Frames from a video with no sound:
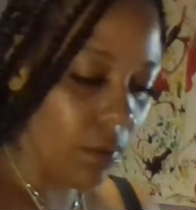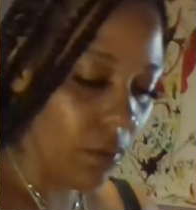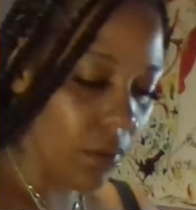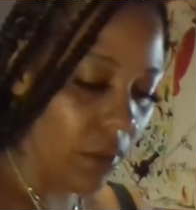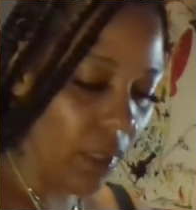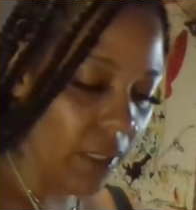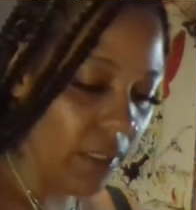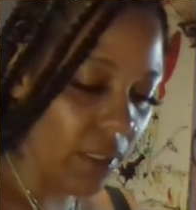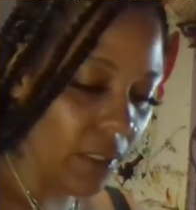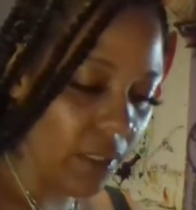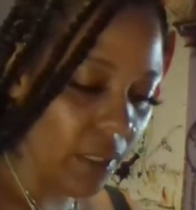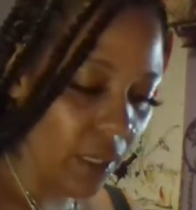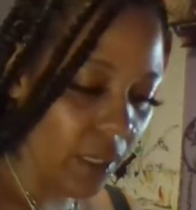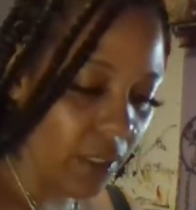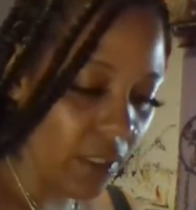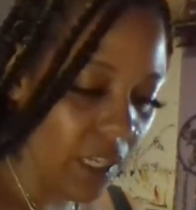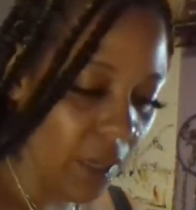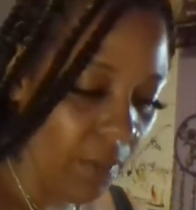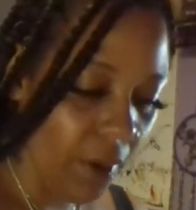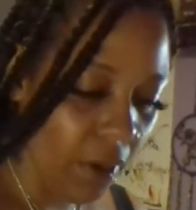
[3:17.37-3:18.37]
That's the
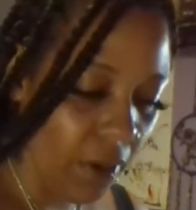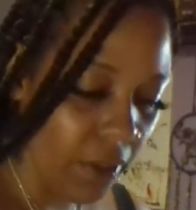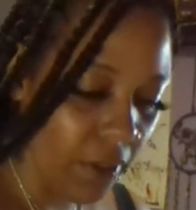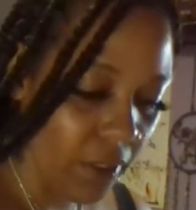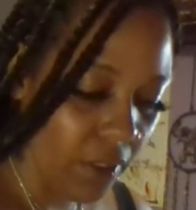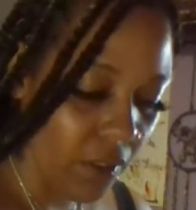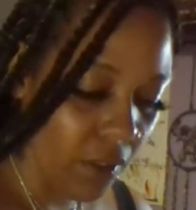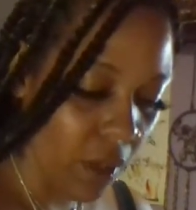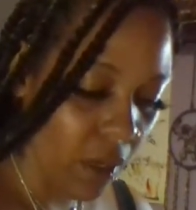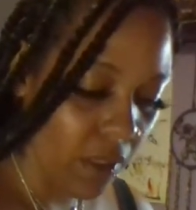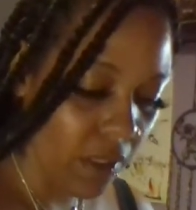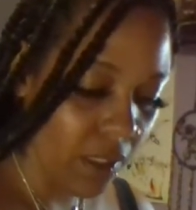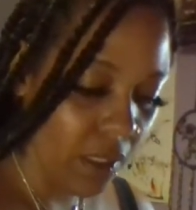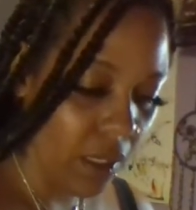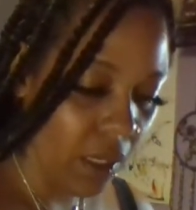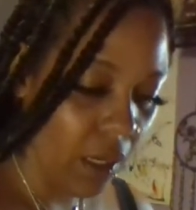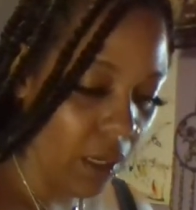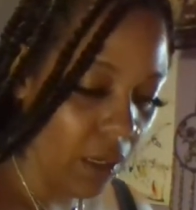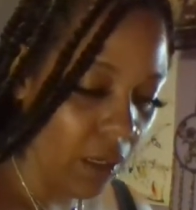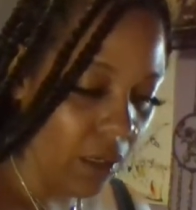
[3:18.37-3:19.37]
second time I heard this song
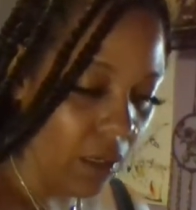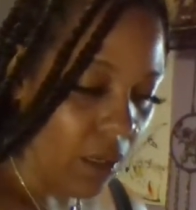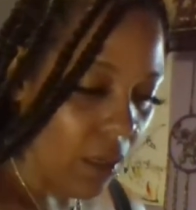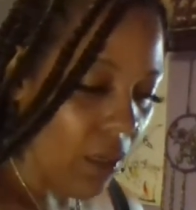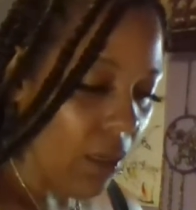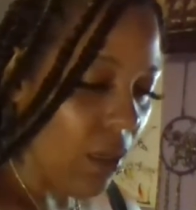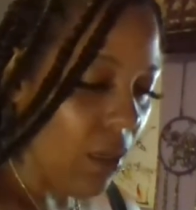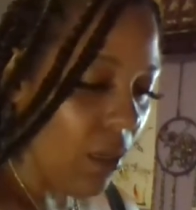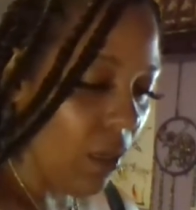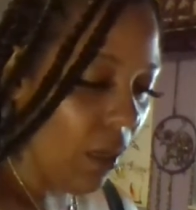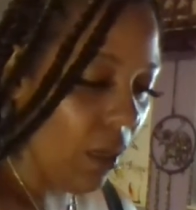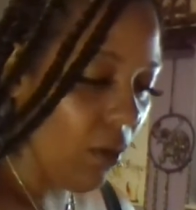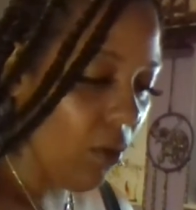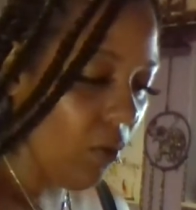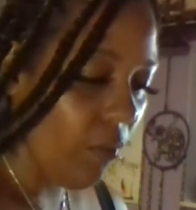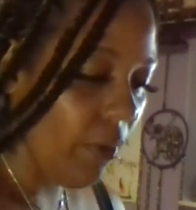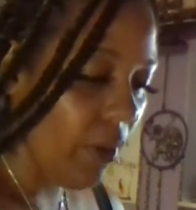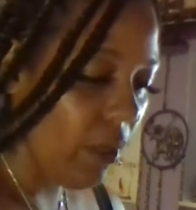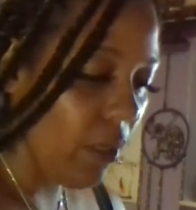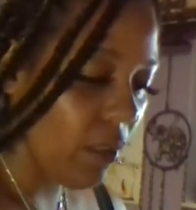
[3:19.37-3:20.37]
today. Can
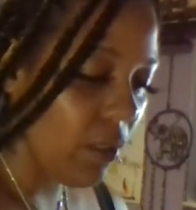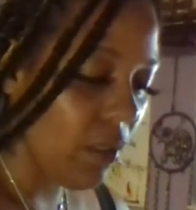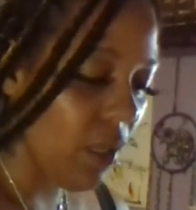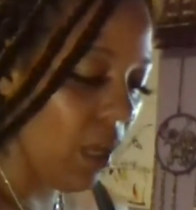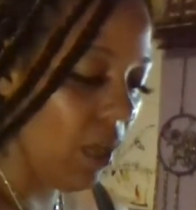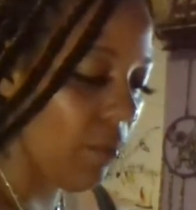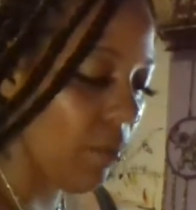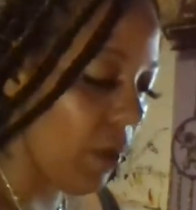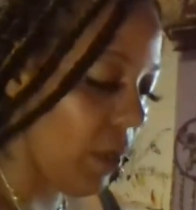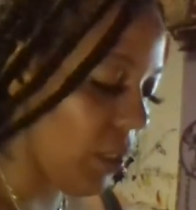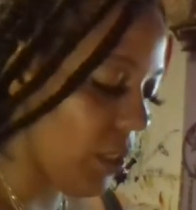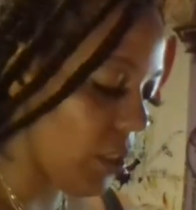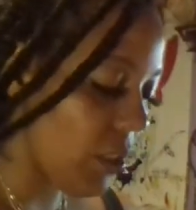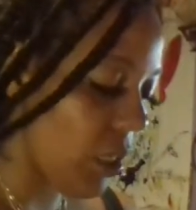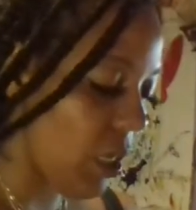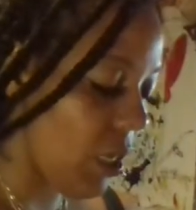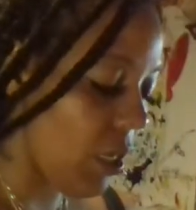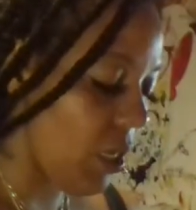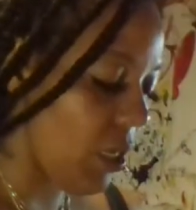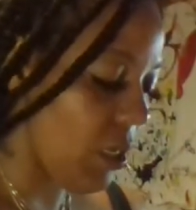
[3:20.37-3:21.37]
nobody stop my
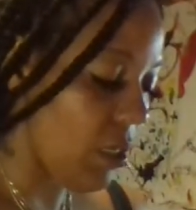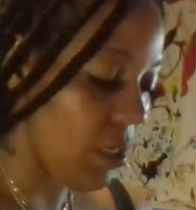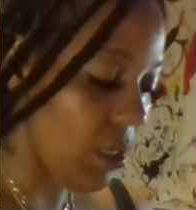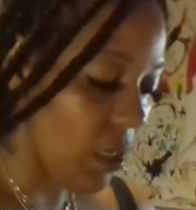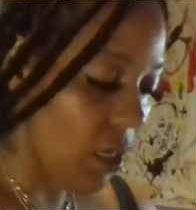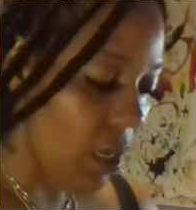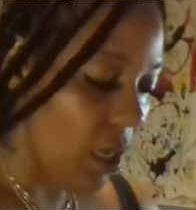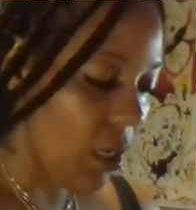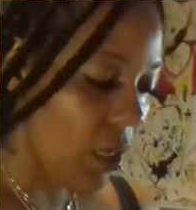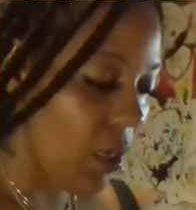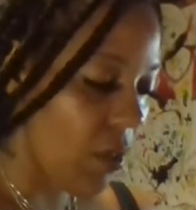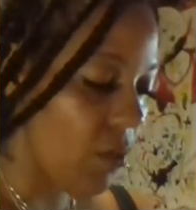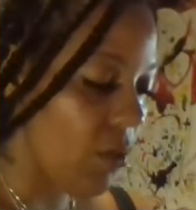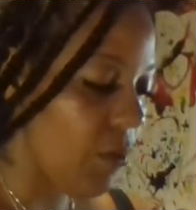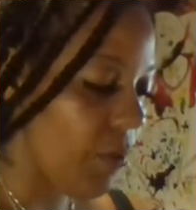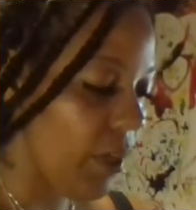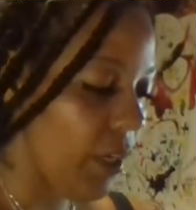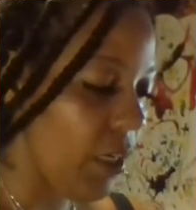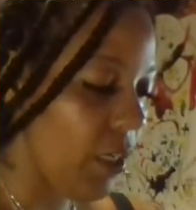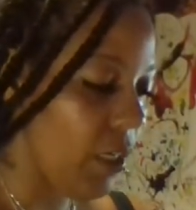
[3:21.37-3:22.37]
shine? Can
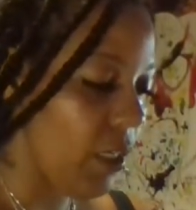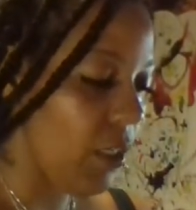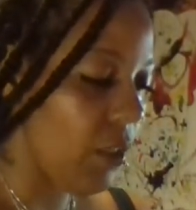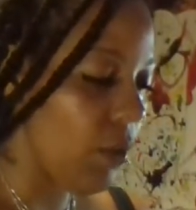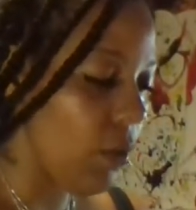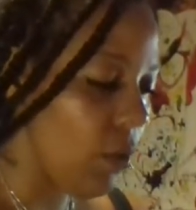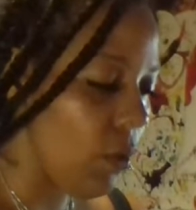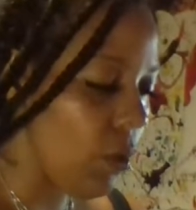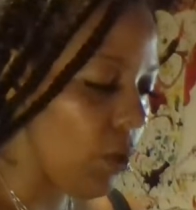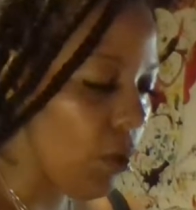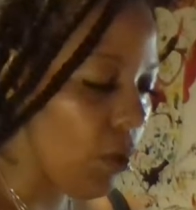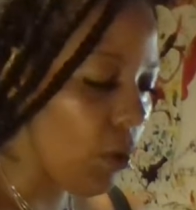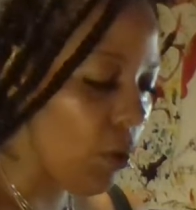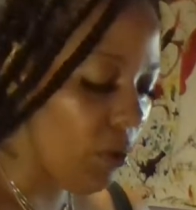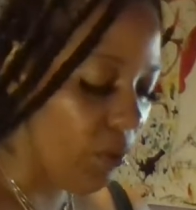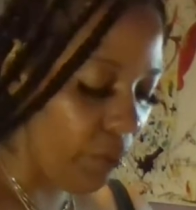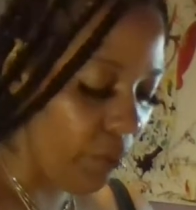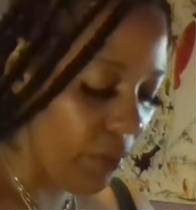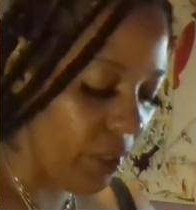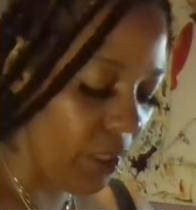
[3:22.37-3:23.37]
nobody
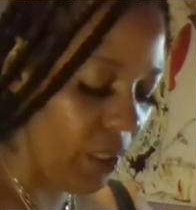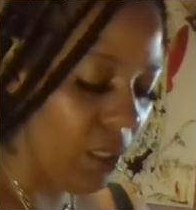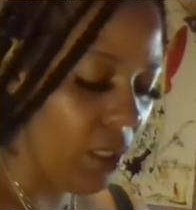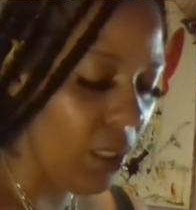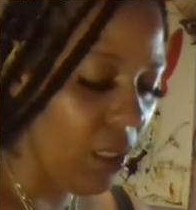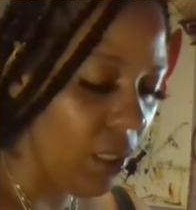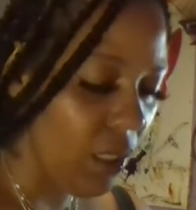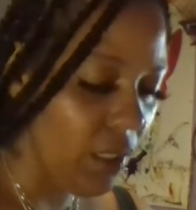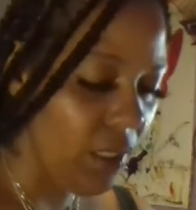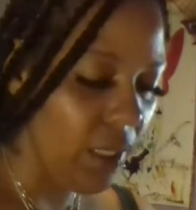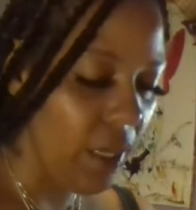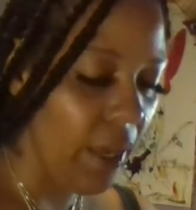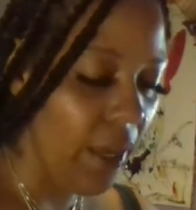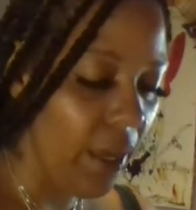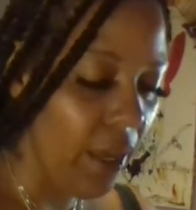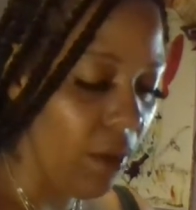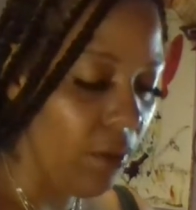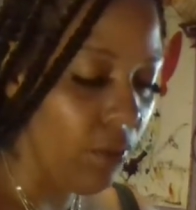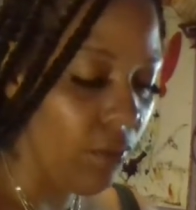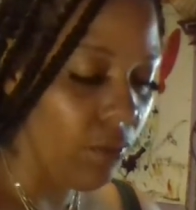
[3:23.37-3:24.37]
hold me
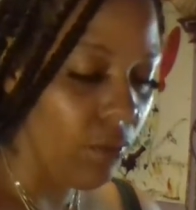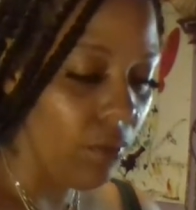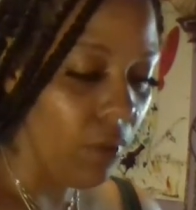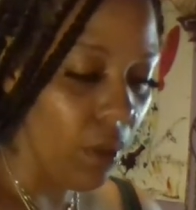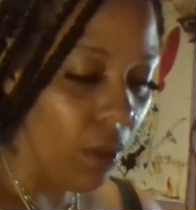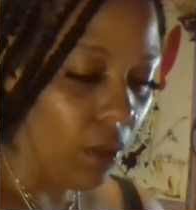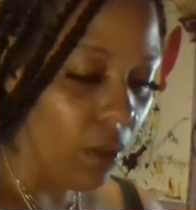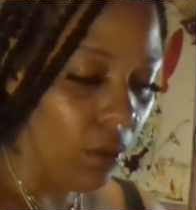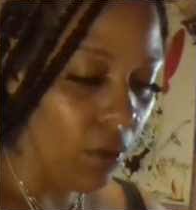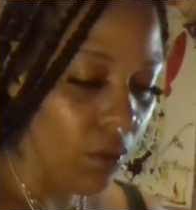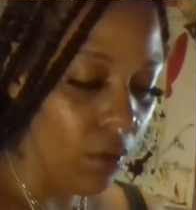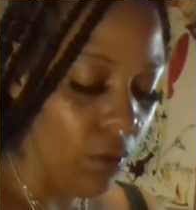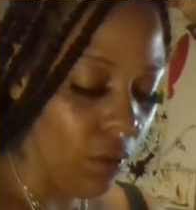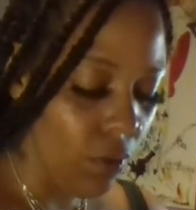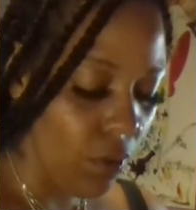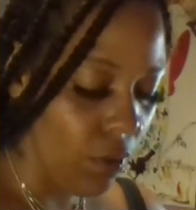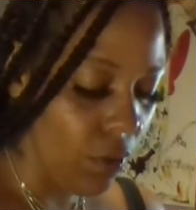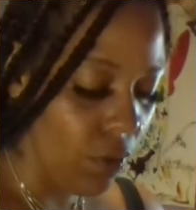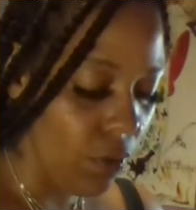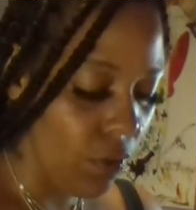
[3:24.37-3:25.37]
down? Oh
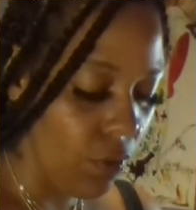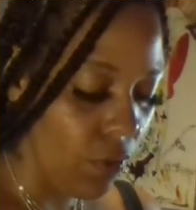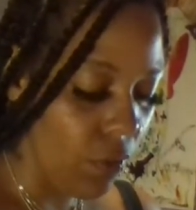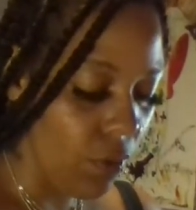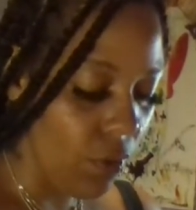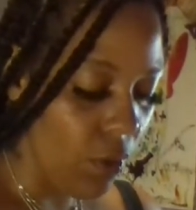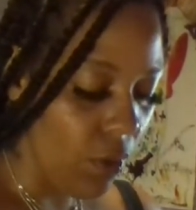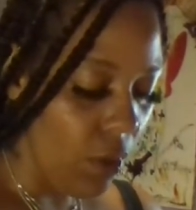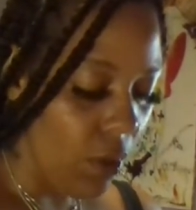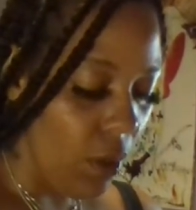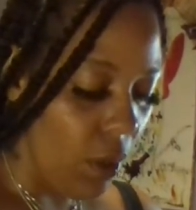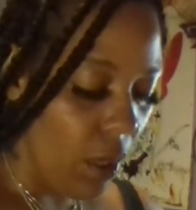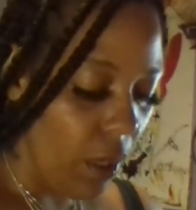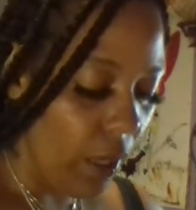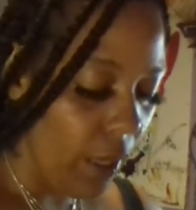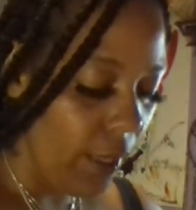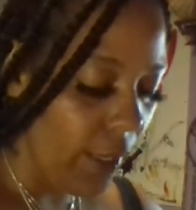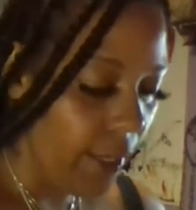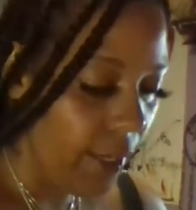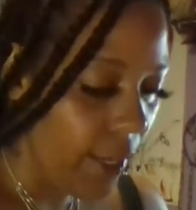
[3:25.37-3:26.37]
no,
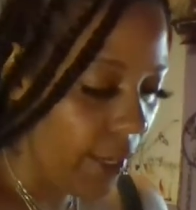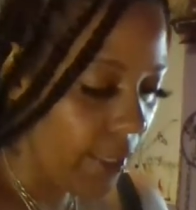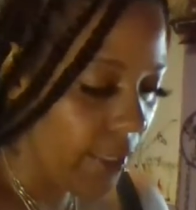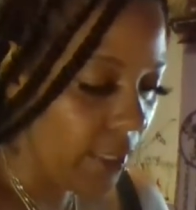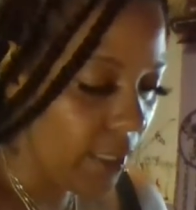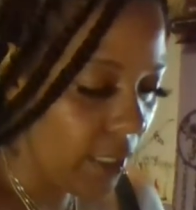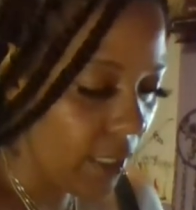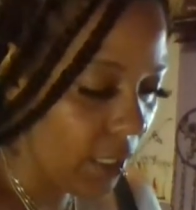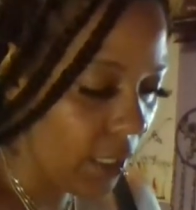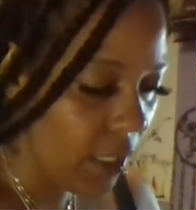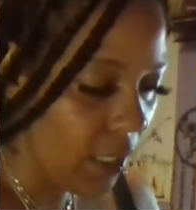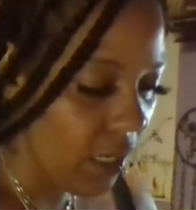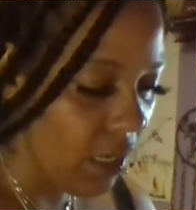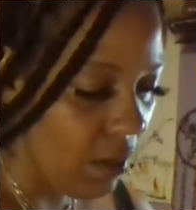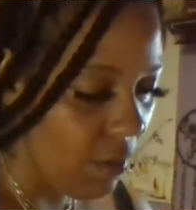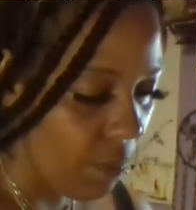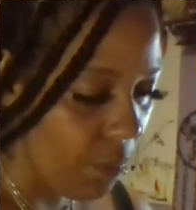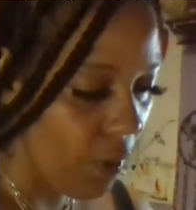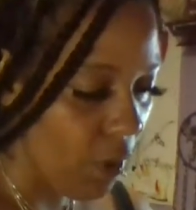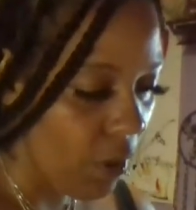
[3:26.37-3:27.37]
I've got to
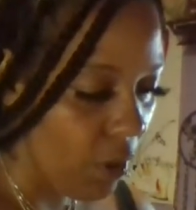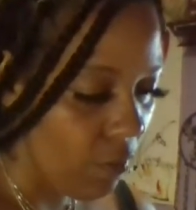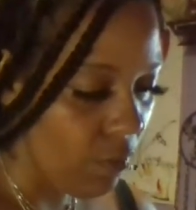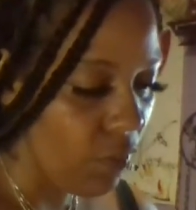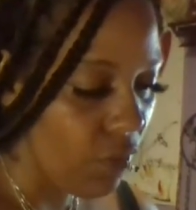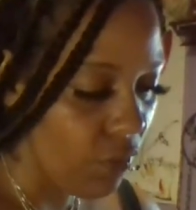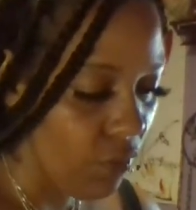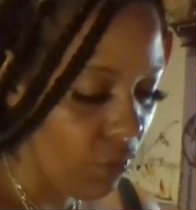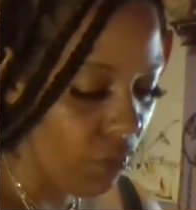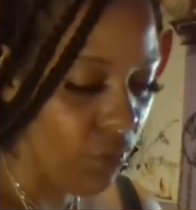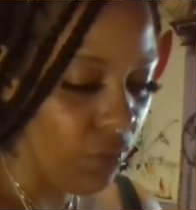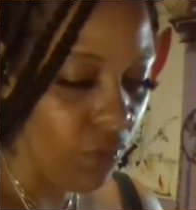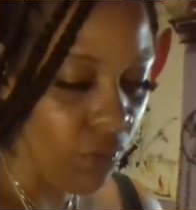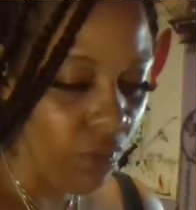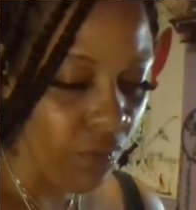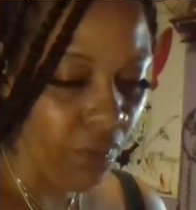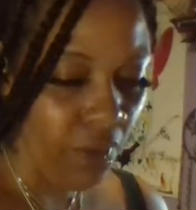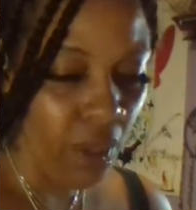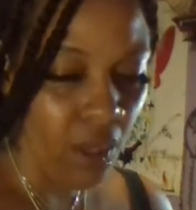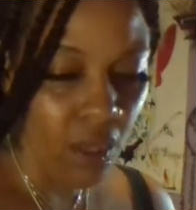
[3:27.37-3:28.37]
keep on
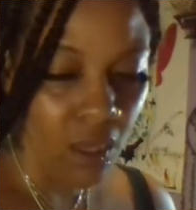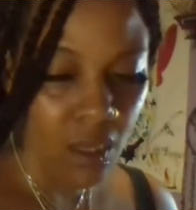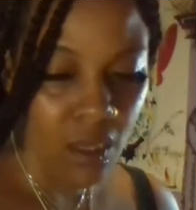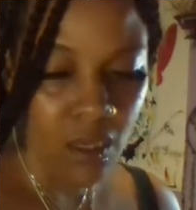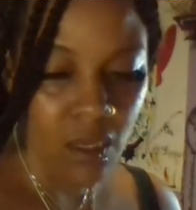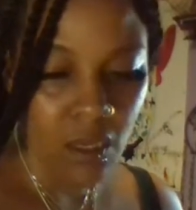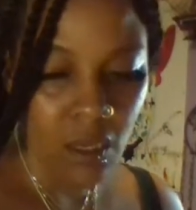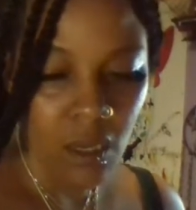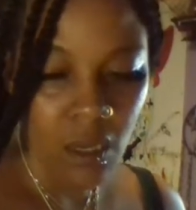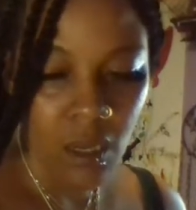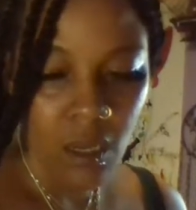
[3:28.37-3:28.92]
moving.